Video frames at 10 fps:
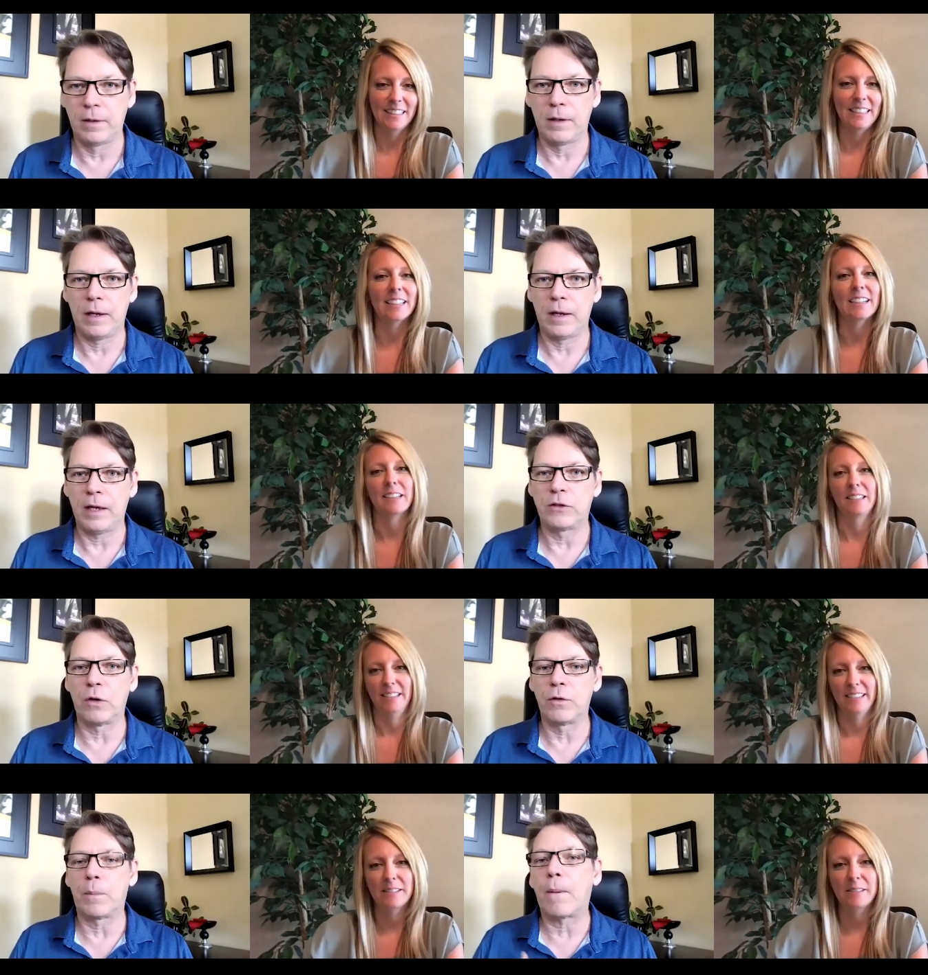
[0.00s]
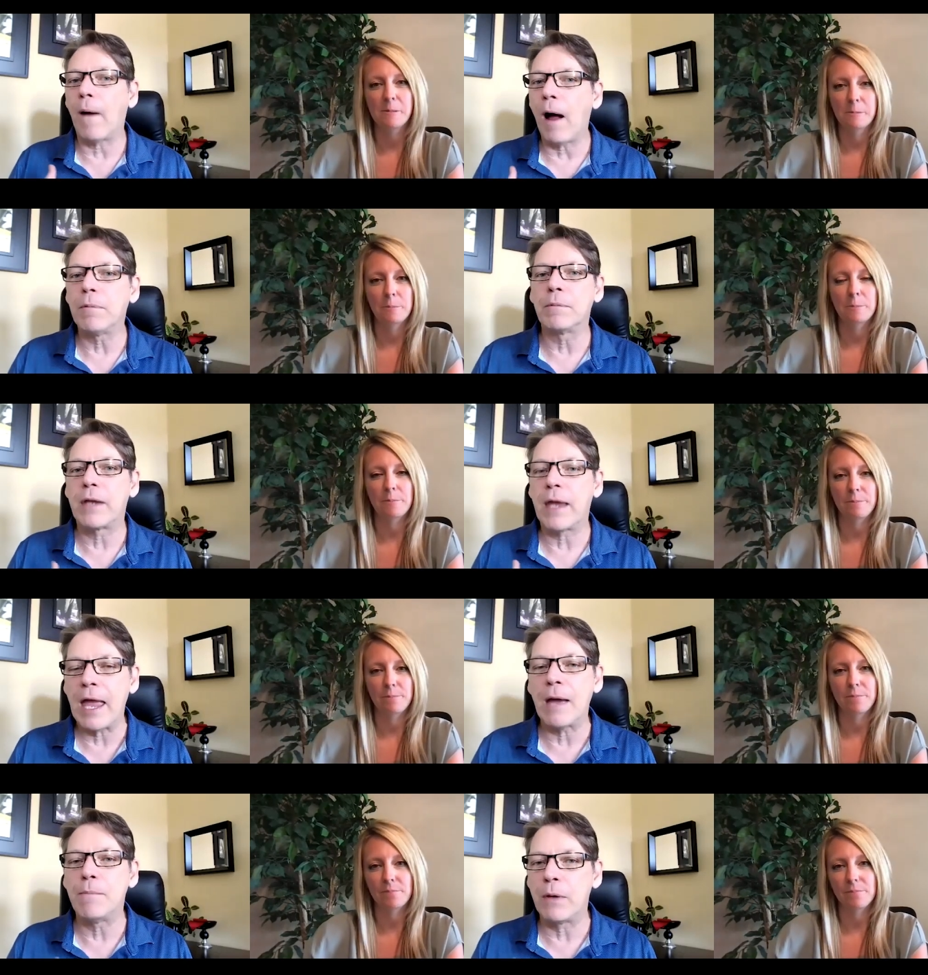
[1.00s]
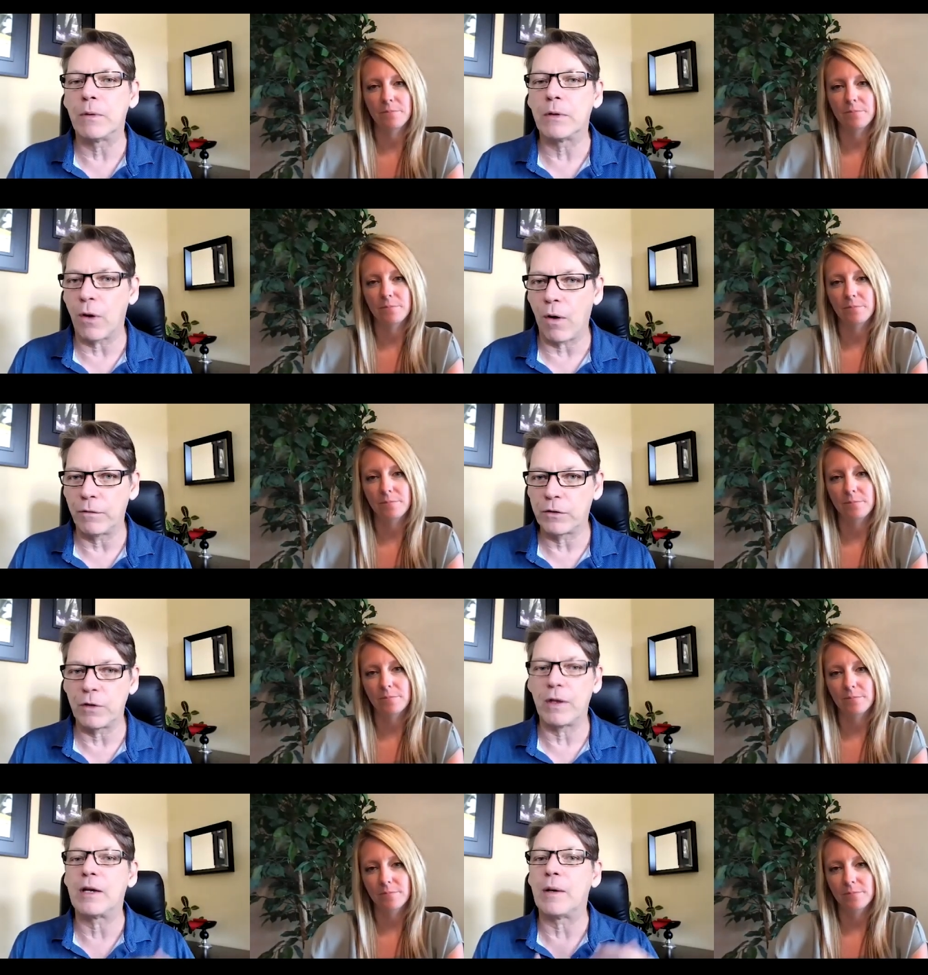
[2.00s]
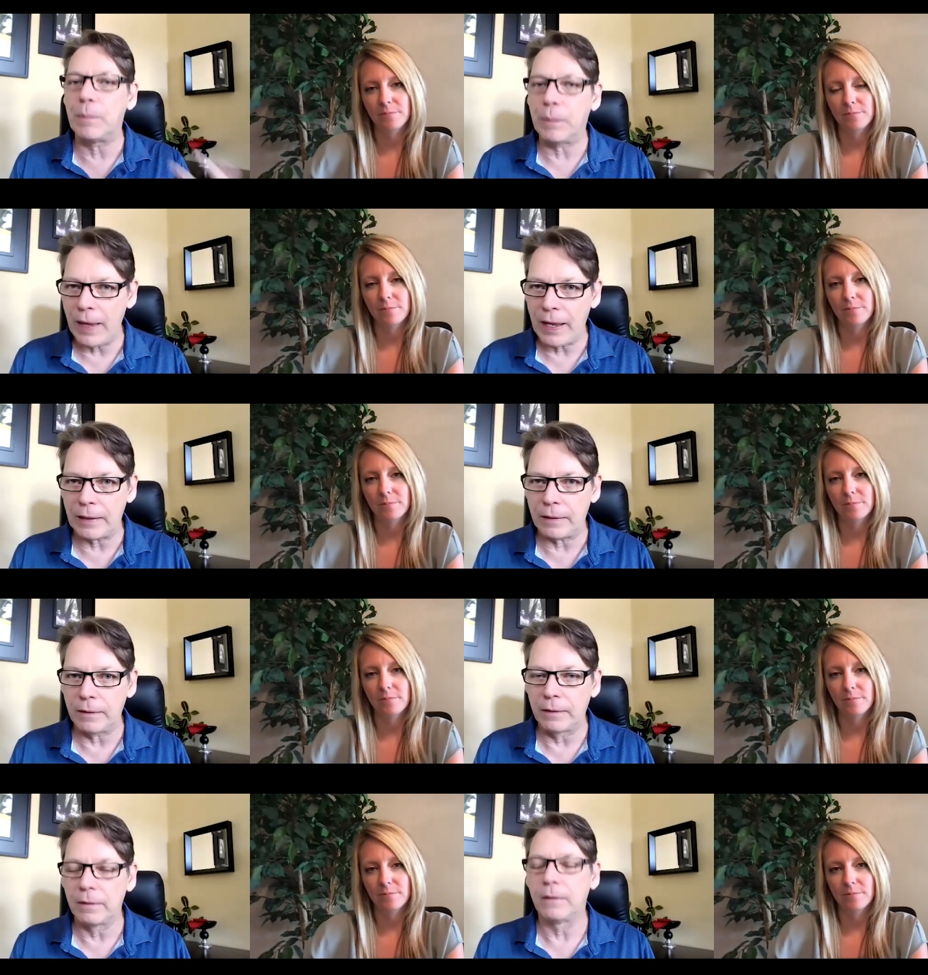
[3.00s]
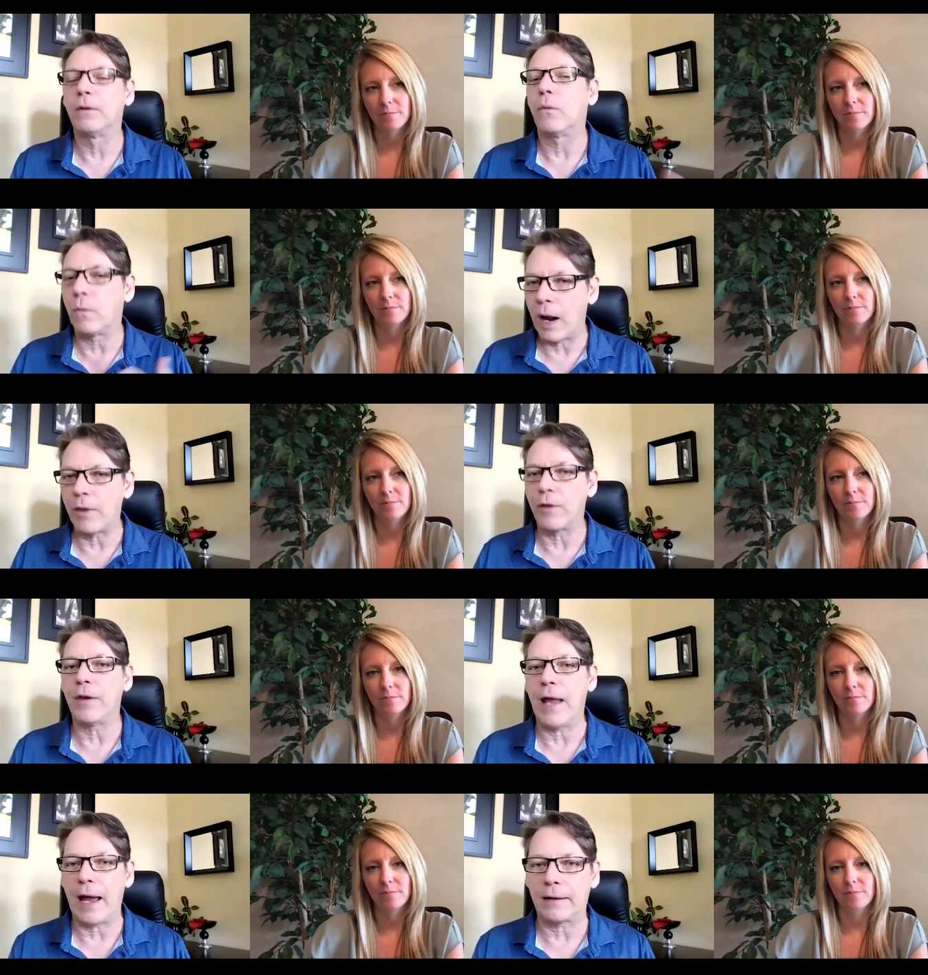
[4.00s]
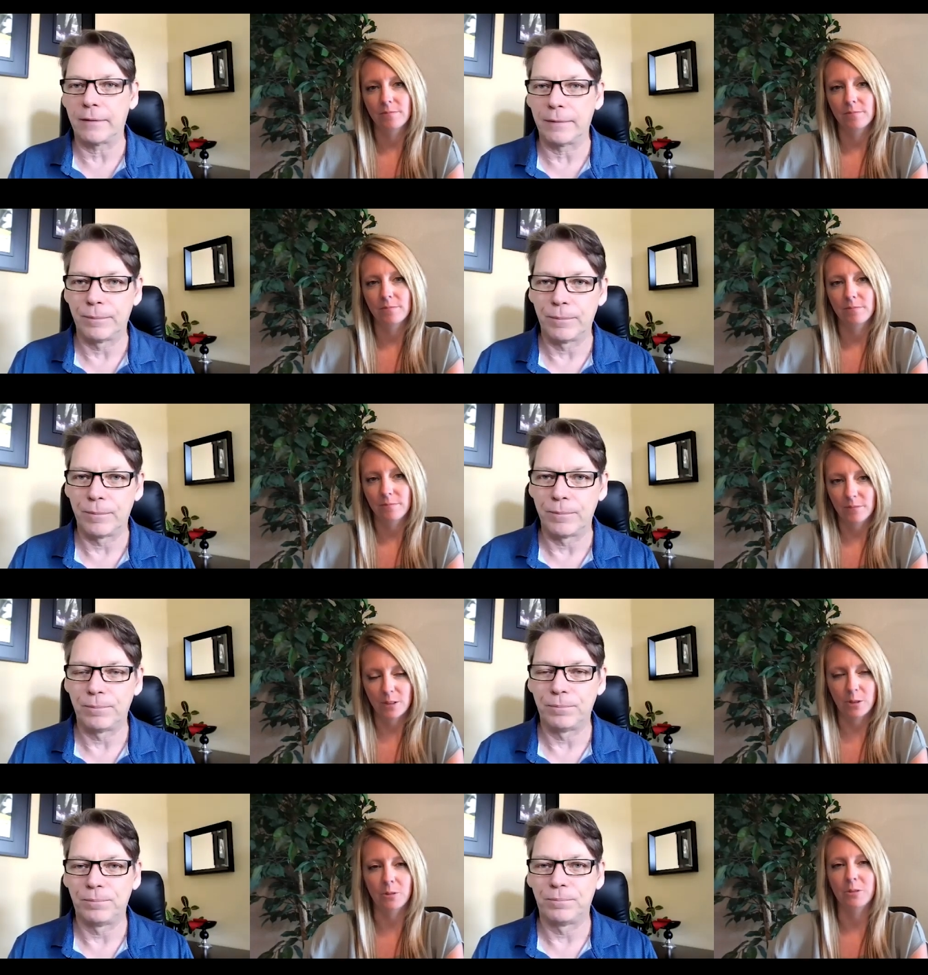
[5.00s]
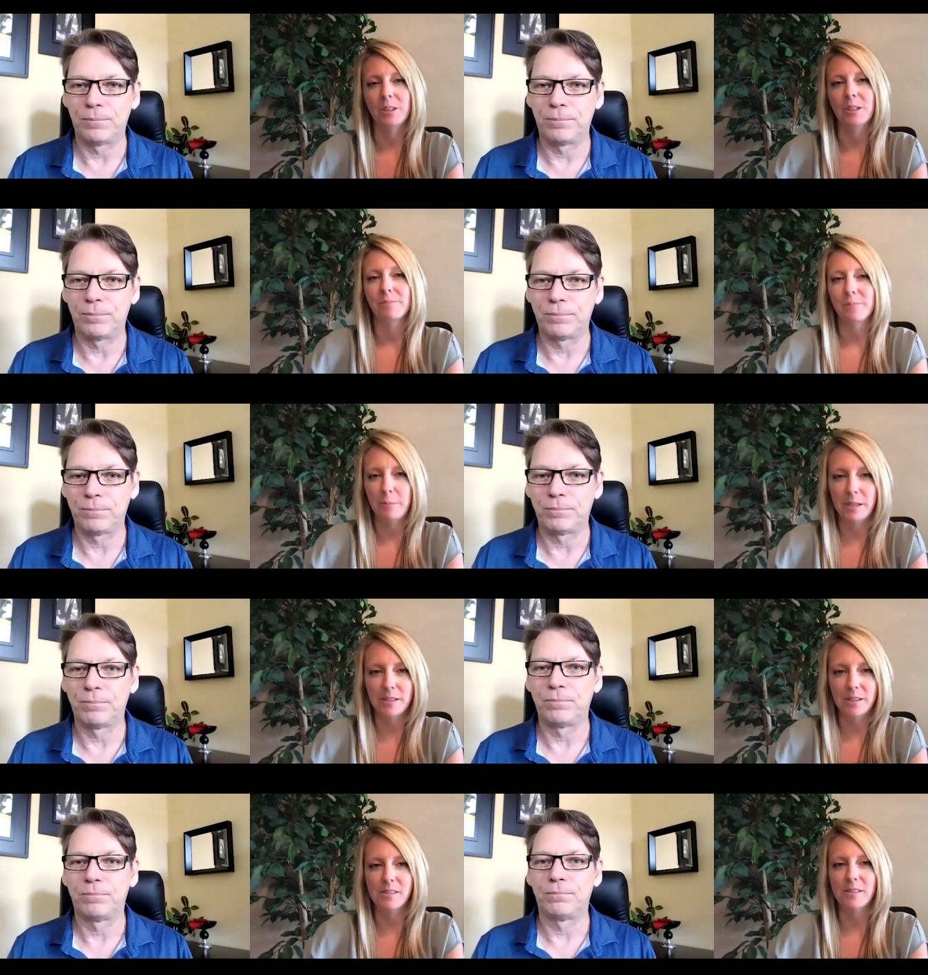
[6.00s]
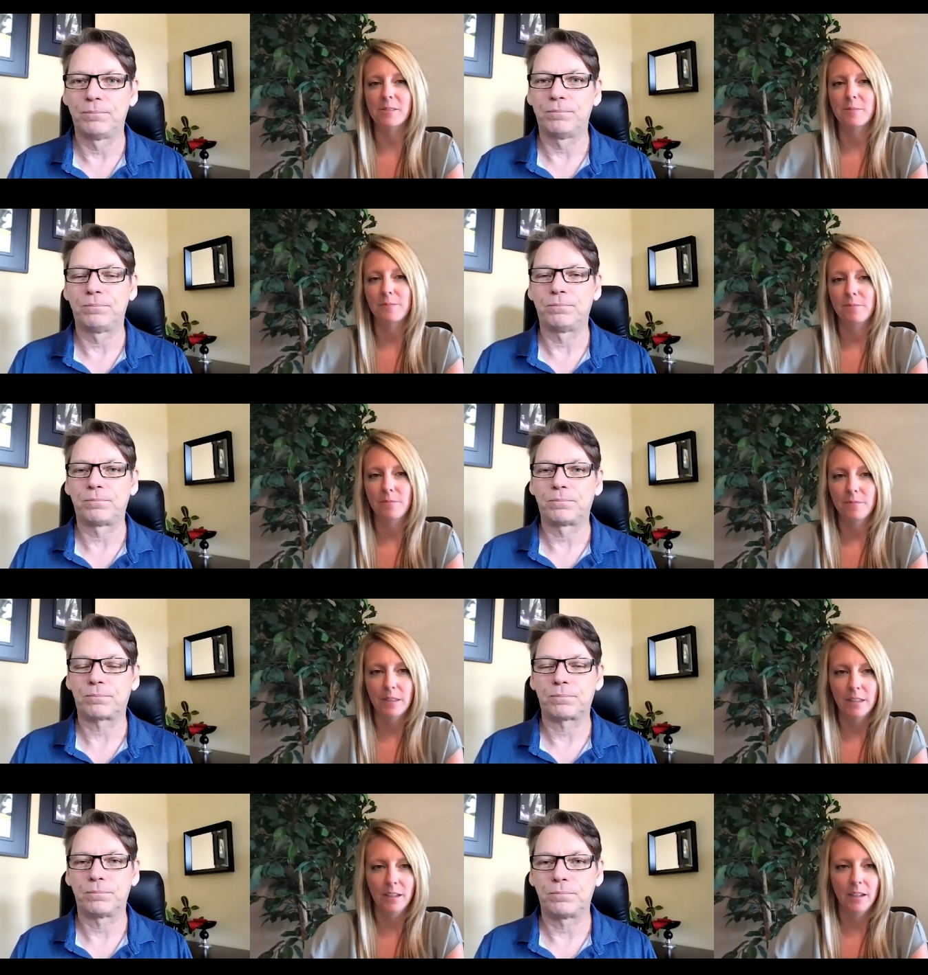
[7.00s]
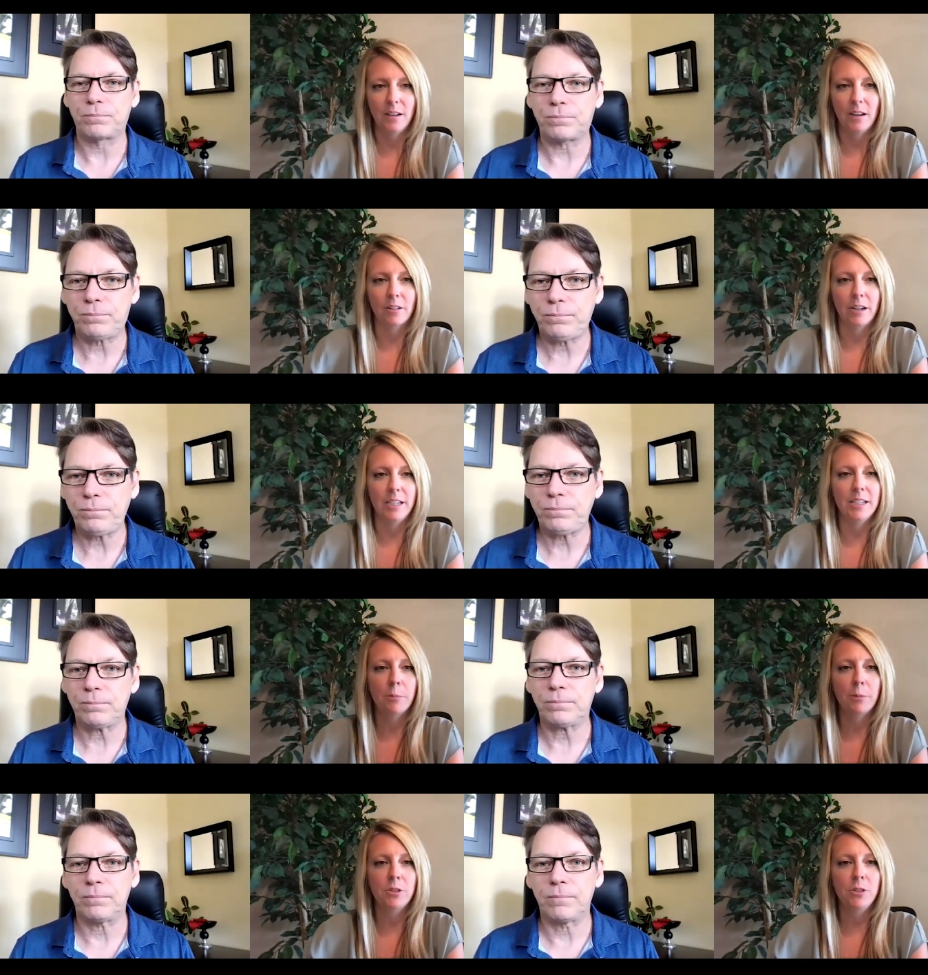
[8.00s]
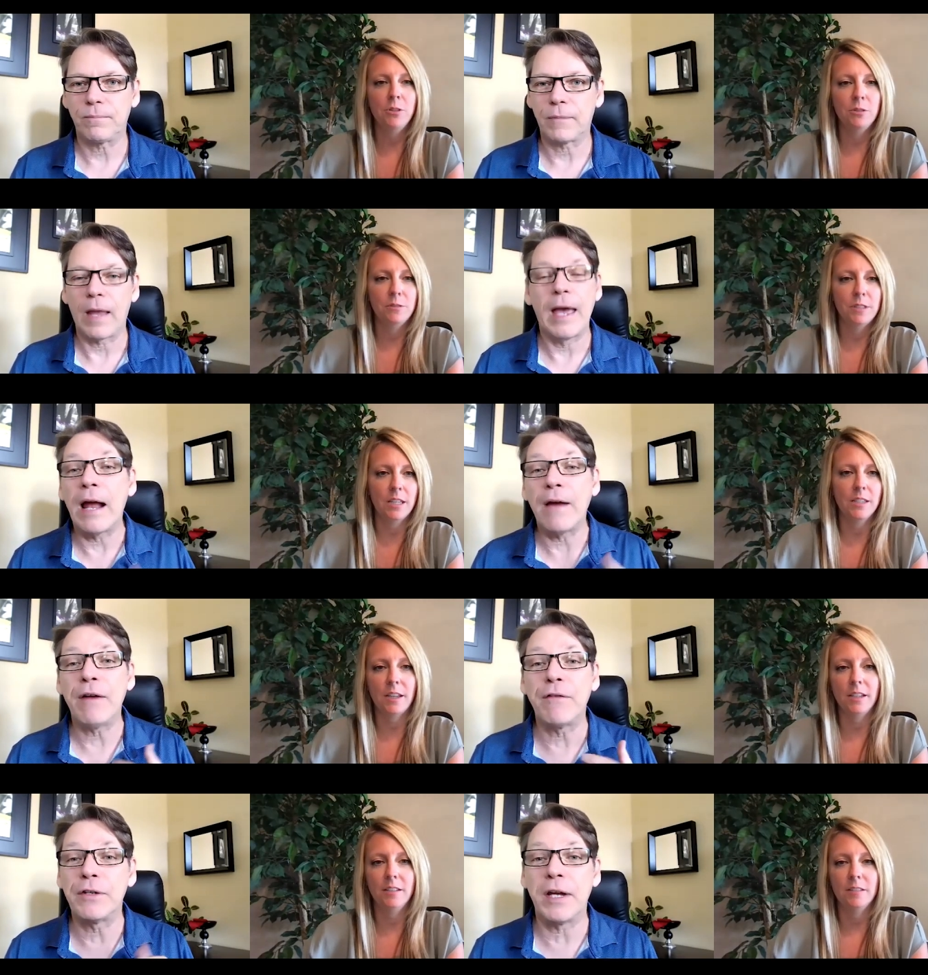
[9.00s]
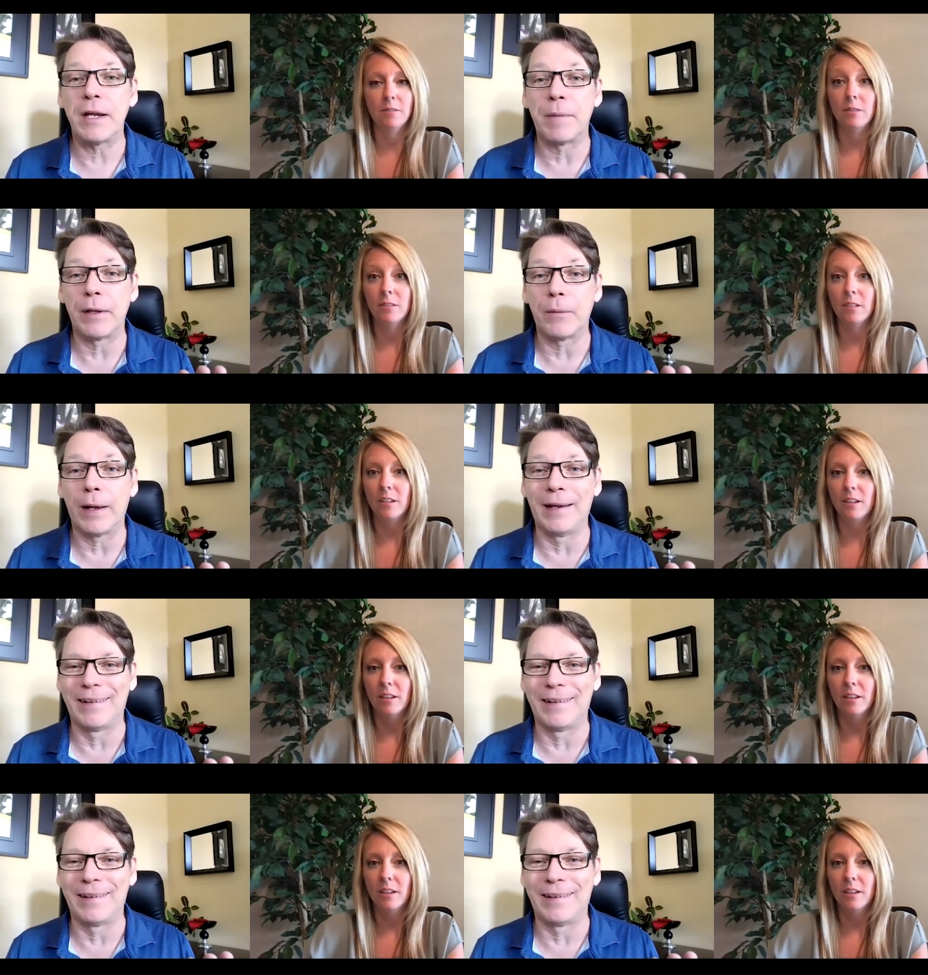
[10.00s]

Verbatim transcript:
Speaker 1: Yeah. So the problem can't be resolved. So they complain rather than act.
Speaker 2: Totally. That makes sense. All right. Number two. And I've never done it,
Speaker 1: by the way.